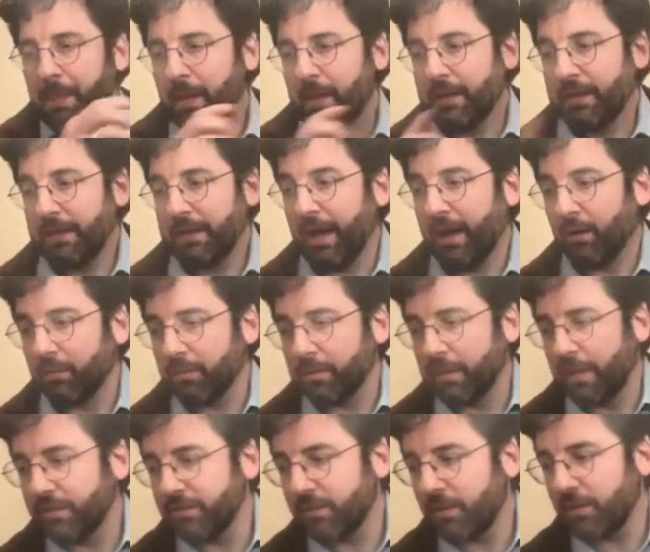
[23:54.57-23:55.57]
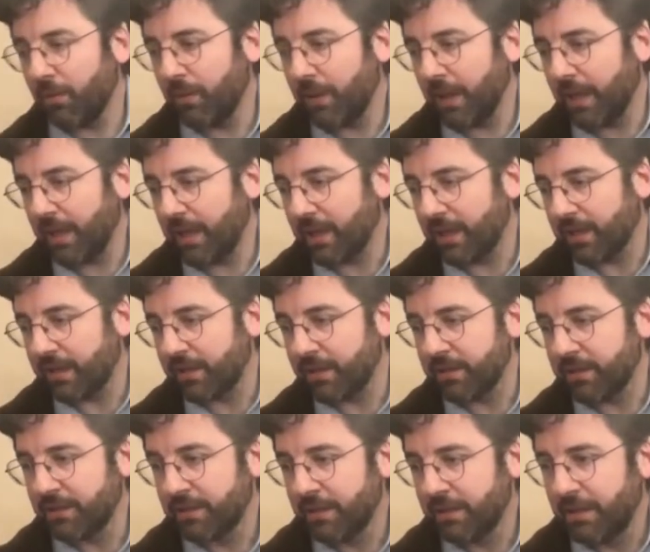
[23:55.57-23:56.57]
Now let's go ahead
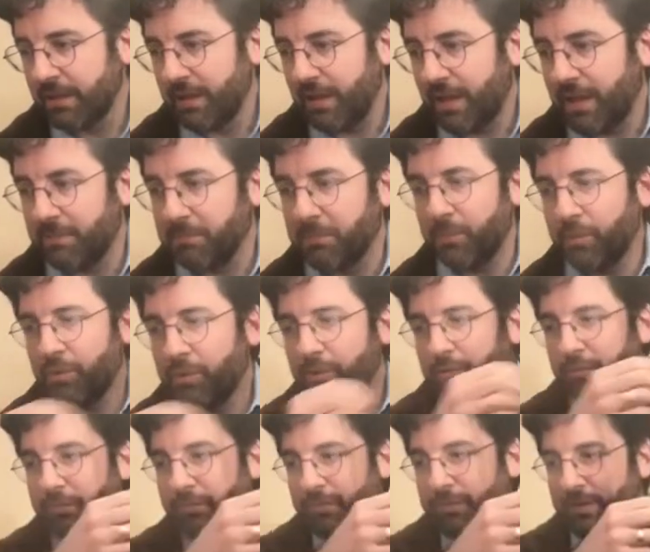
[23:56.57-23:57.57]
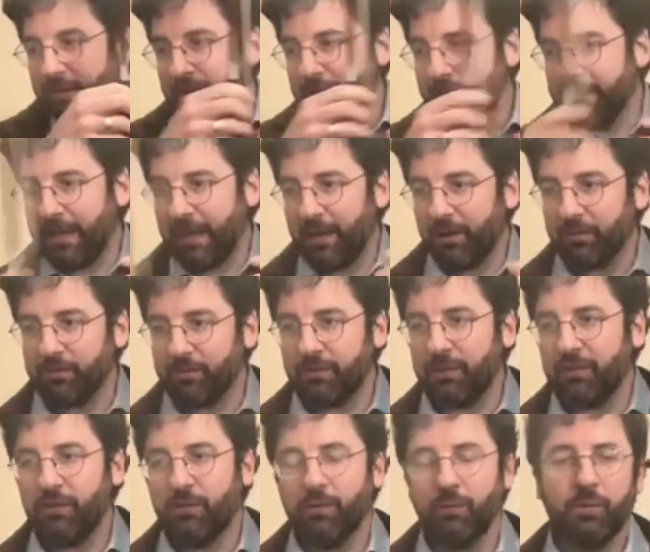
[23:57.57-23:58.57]
and move now
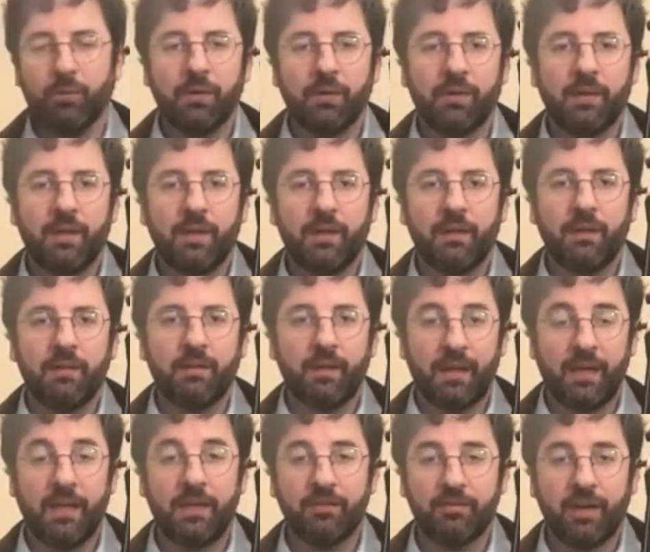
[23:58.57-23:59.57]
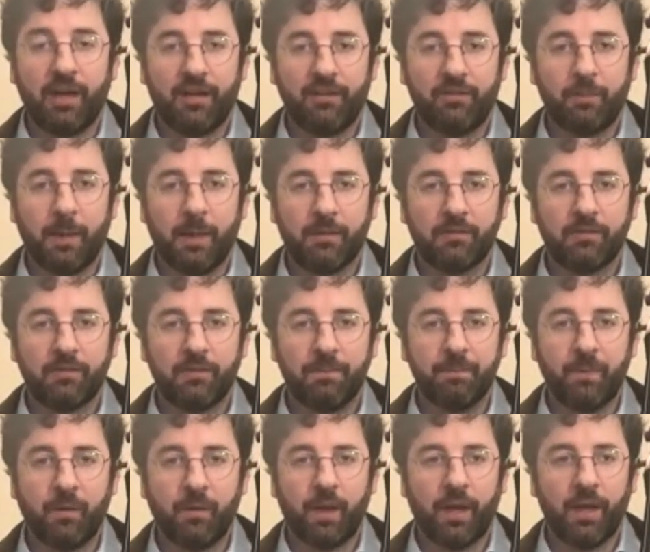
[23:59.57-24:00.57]
to the hinge aspect.
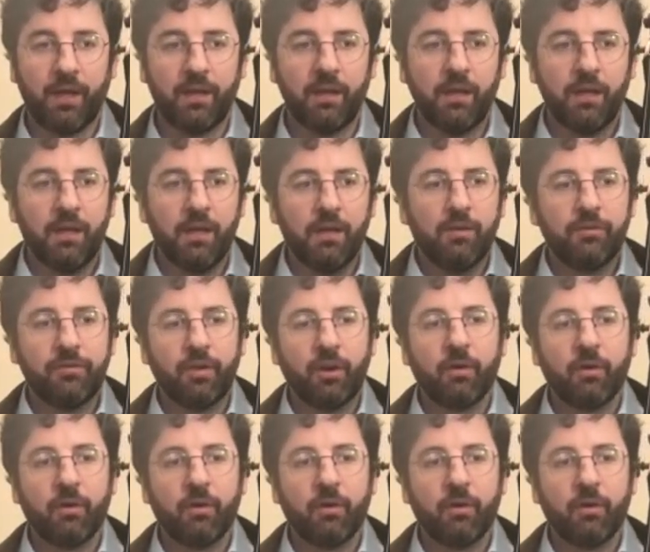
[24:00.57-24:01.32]
Okay. So